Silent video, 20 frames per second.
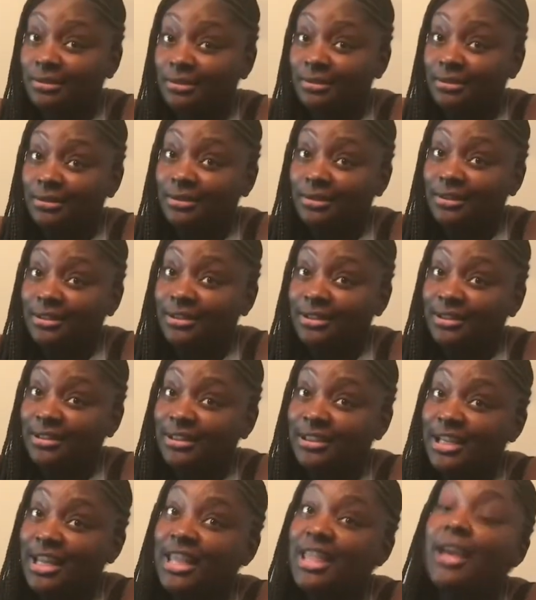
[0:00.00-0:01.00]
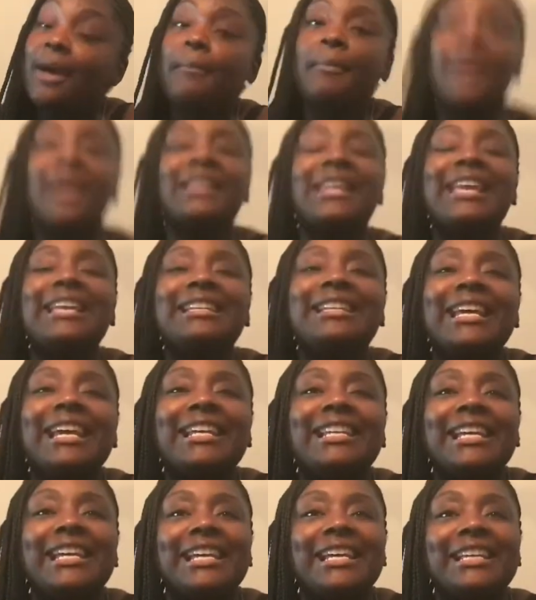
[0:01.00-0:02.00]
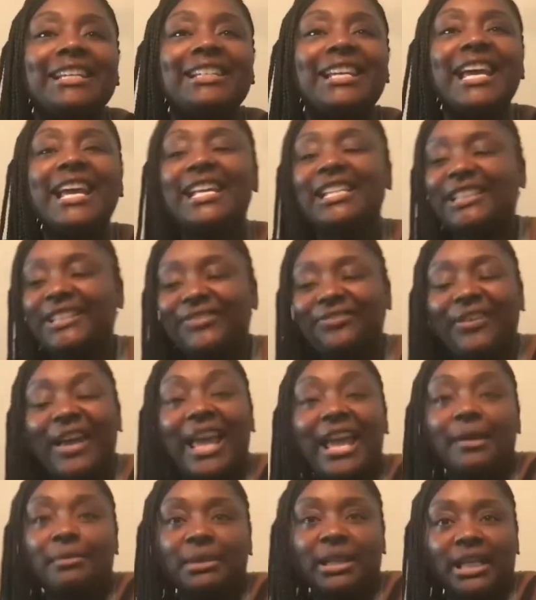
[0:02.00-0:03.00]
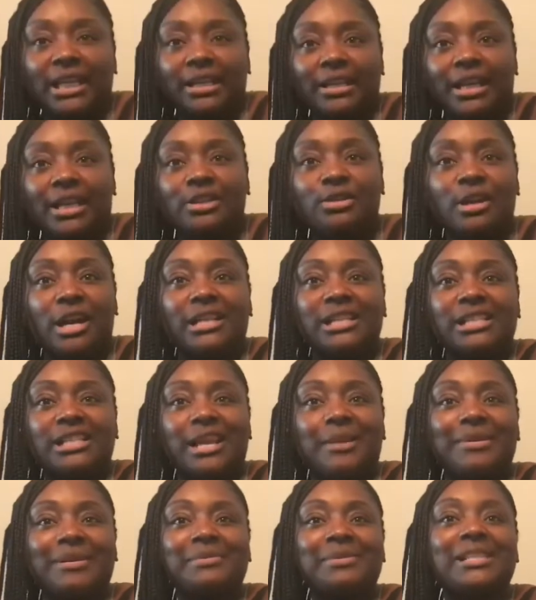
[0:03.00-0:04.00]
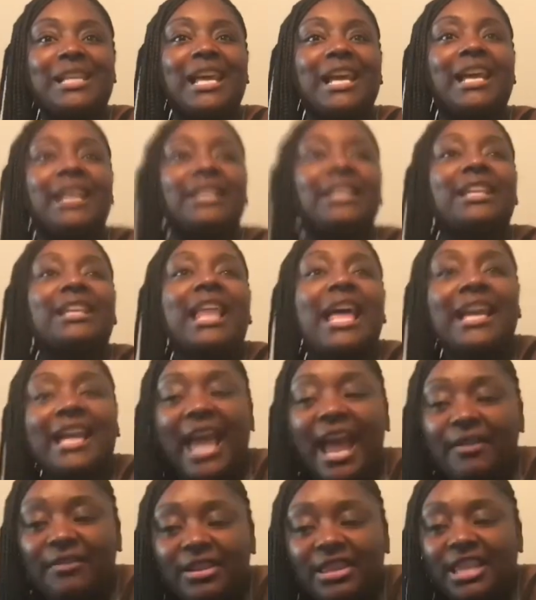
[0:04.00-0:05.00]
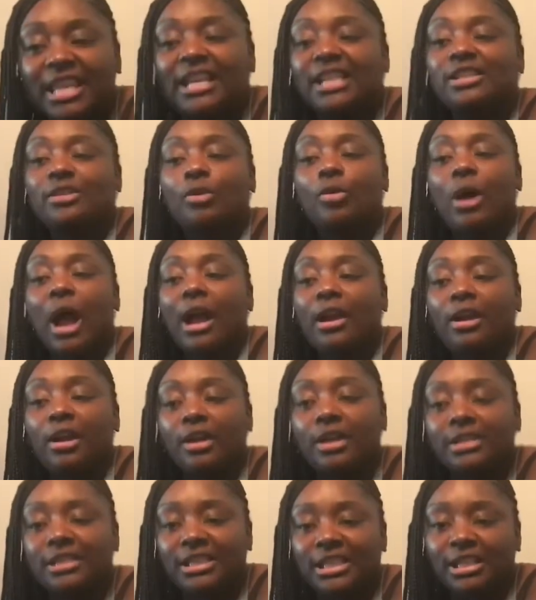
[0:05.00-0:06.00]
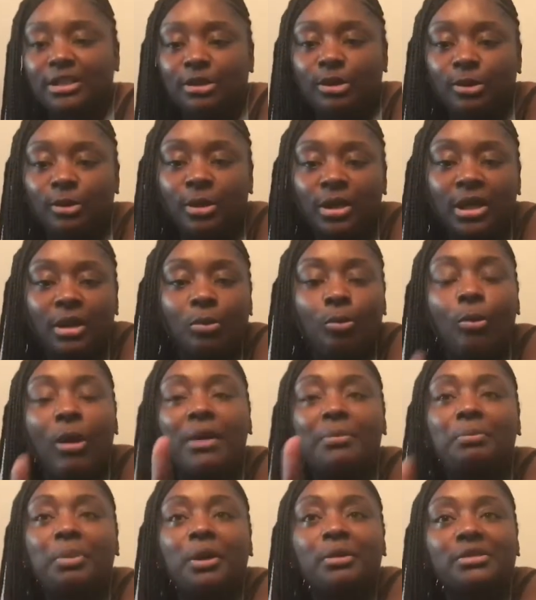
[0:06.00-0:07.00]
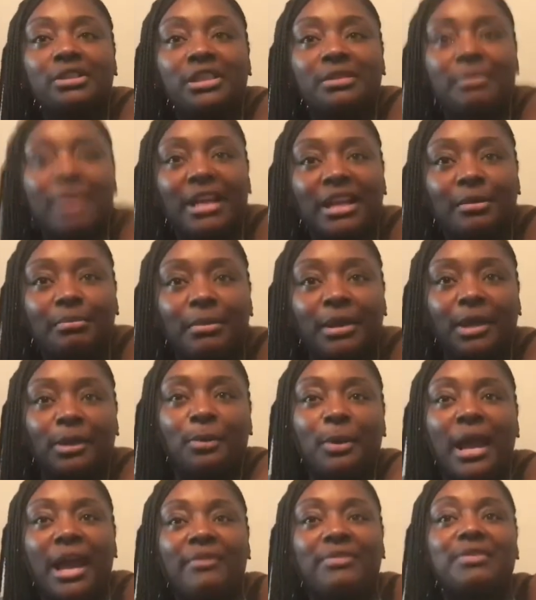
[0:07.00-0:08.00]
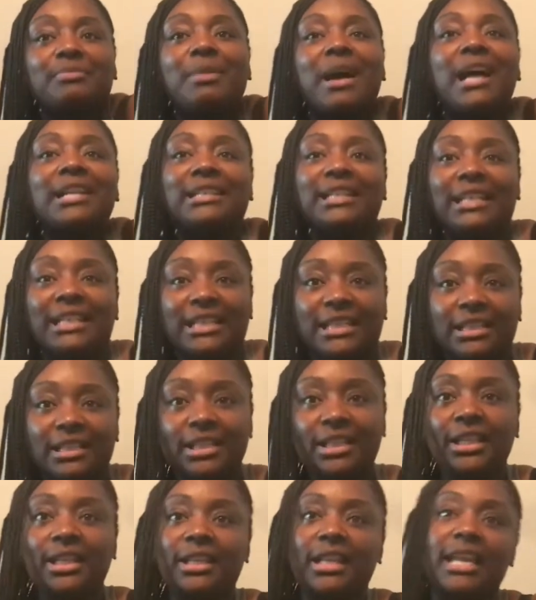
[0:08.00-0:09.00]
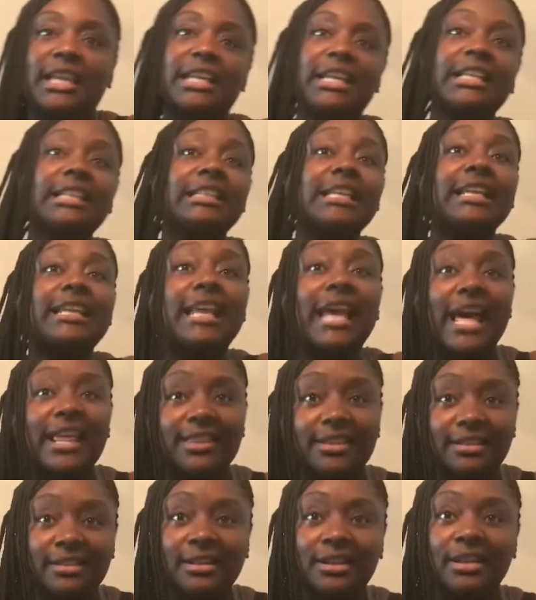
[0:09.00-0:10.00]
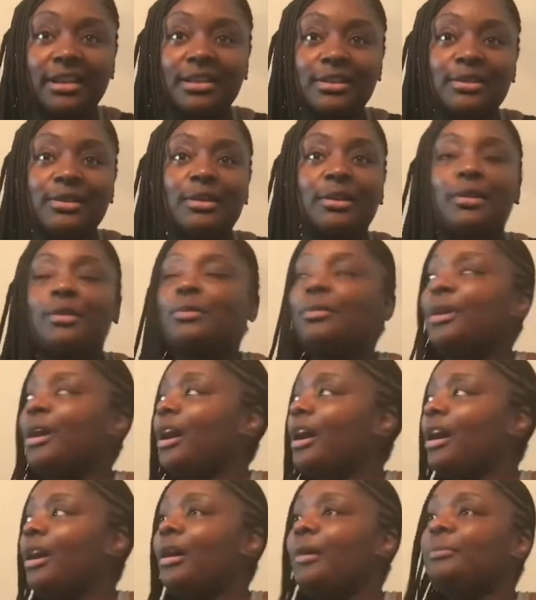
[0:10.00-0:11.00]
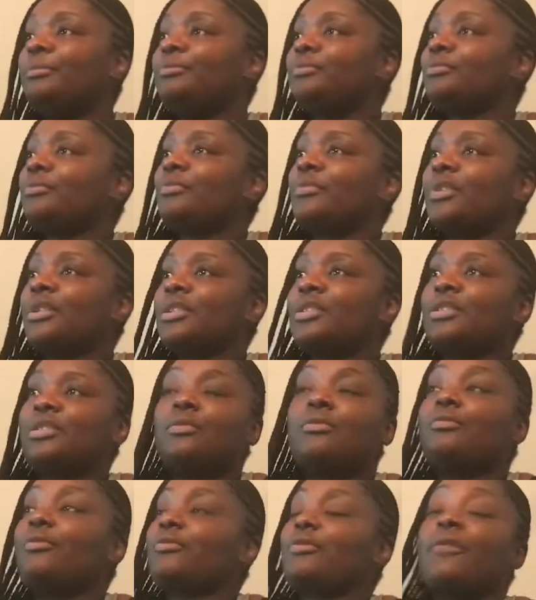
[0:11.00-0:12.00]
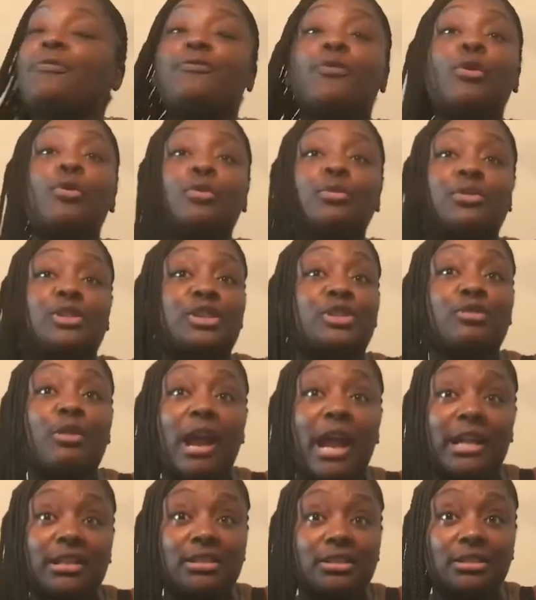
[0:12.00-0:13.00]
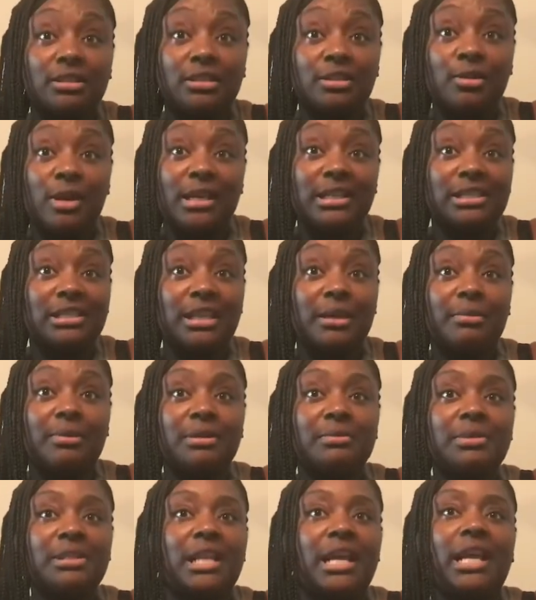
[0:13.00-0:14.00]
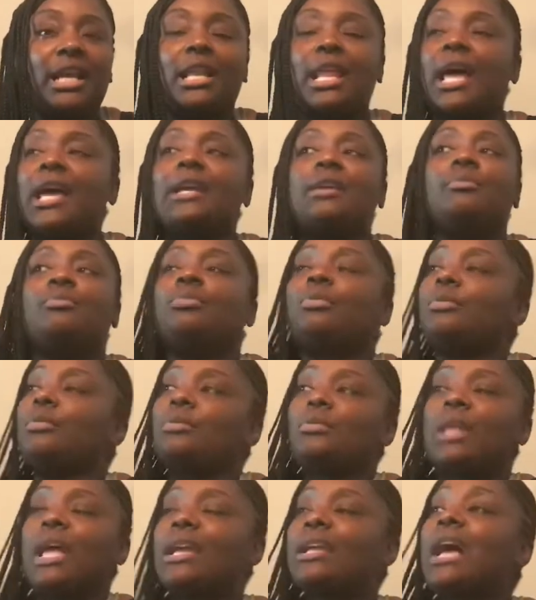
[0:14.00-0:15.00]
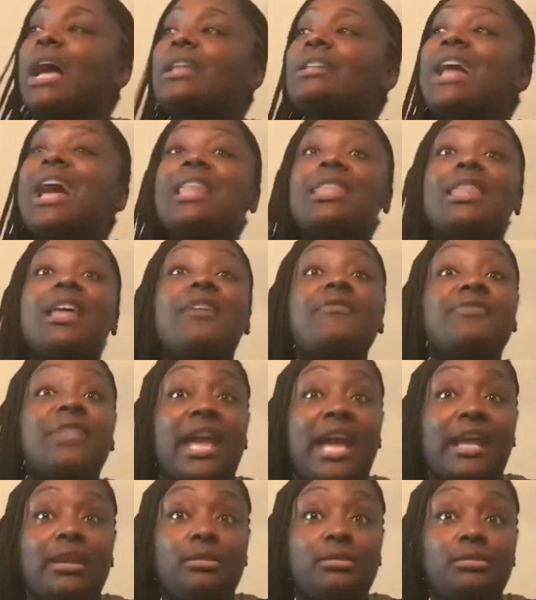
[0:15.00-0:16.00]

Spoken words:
But they get money. And they all live in the same house. Family. You understand what I'm saying? Like, everything is, I guarantee you, one person make a meal, everybody eat. They eat together. You know, the food stretched. You understand what I'm saying? Like, and I love that.